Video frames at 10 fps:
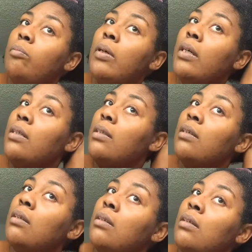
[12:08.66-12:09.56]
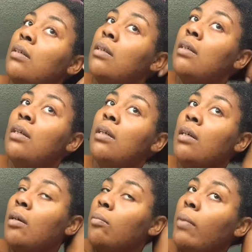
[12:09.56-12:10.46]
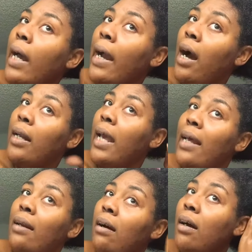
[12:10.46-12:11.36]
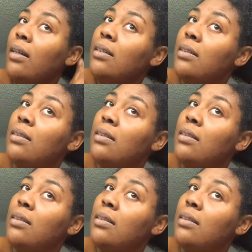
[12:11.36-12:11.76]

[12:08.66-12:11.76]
put my hot head on